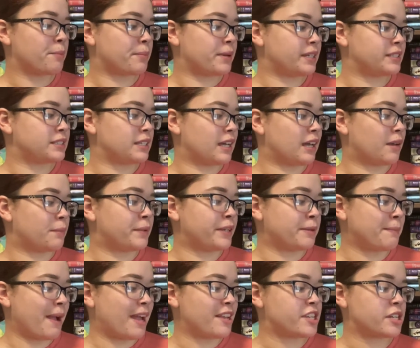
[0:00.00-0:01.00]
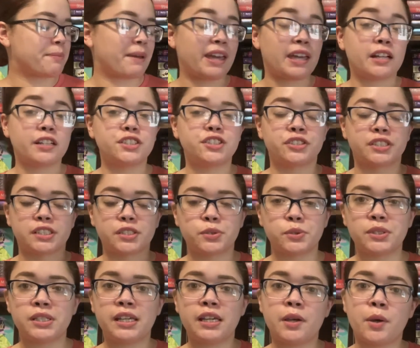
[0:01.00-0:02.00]
Bit uh, Bitter Magic by Adrienne
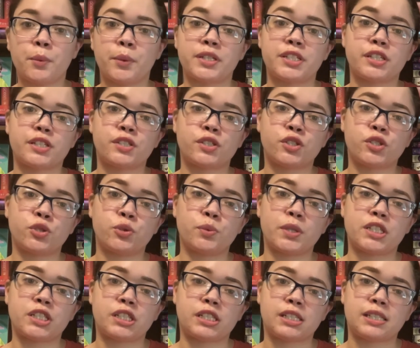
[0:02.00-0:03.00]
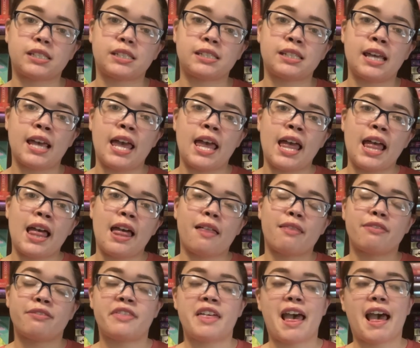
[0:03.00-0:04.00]
Tooley, which is two witches
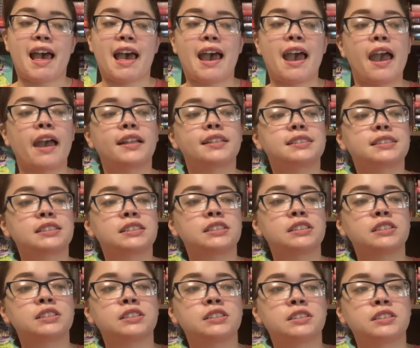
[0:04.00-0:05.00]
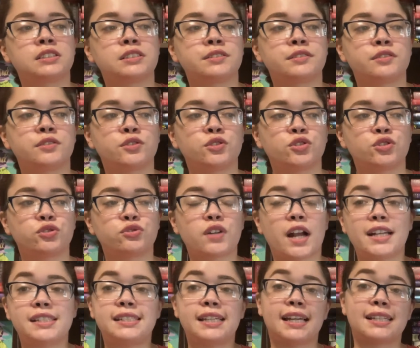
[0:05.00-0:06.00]
that
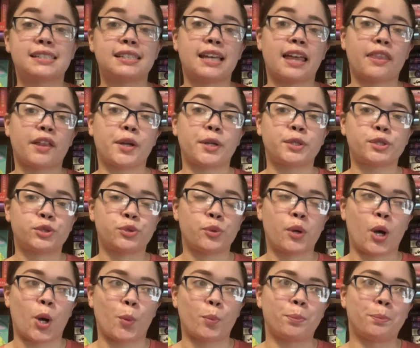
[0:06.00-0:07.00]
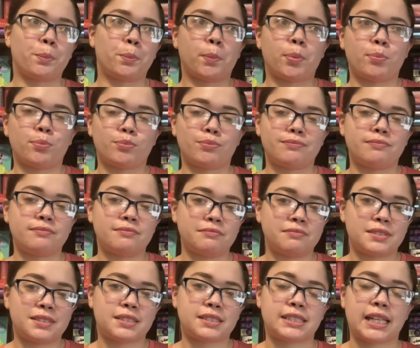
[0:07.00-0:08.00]
try to get together to help
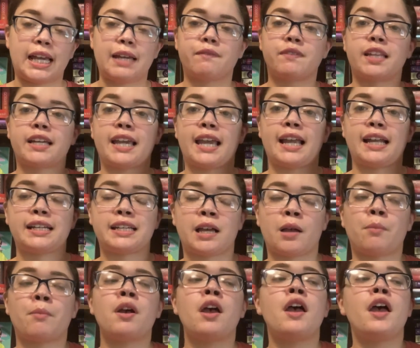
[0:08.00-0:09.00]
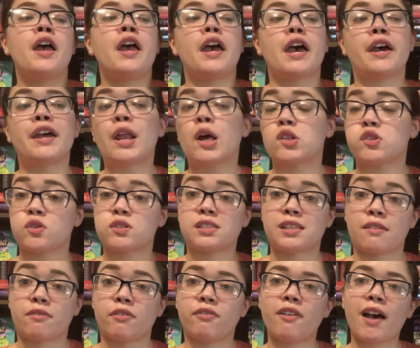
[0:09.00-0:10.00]
save the kingdom and also
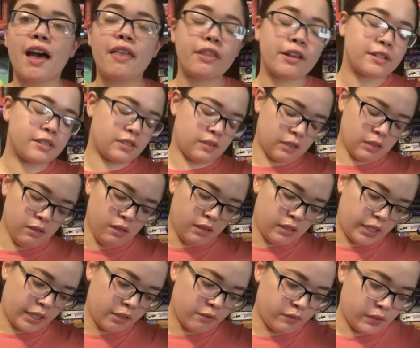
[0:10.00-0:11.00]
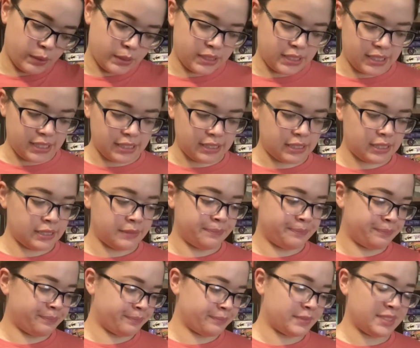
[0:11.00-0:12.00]
save a father. So looking forward to this
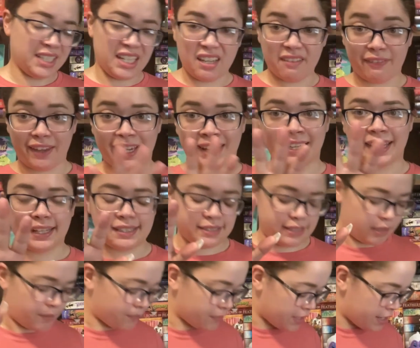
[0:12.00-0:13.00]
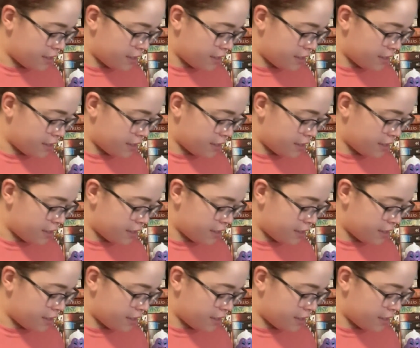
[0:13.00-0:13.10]
if I can get to them,